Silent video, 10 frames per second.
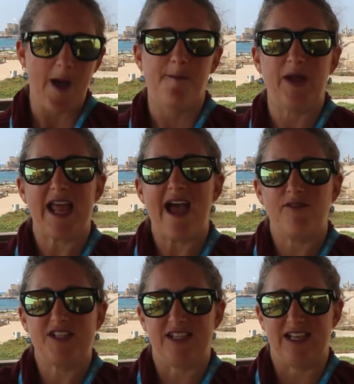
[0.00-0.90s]
But
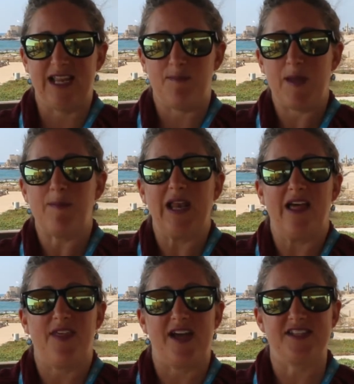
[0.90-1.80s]
evidently people
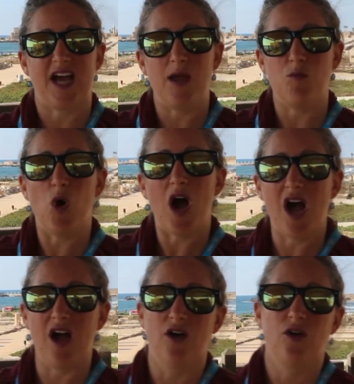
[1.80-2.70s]
at that time were